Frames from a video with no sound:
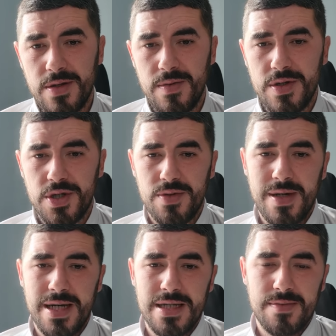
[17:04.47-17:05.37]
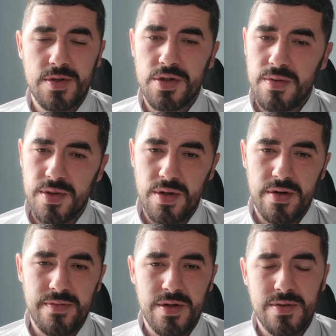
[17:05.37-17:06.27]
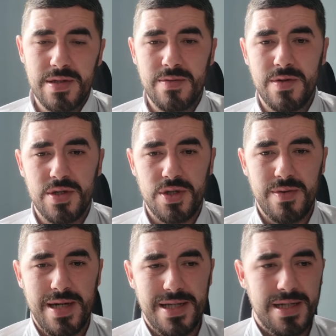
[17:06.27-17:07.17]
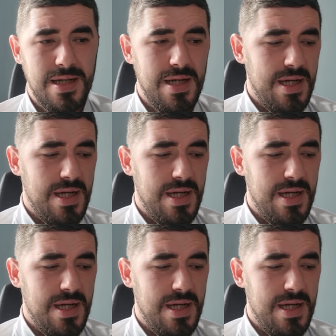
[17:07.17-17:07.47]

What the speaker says: ones who aren't. I'm not doing nothing wrong with the ones who aren't.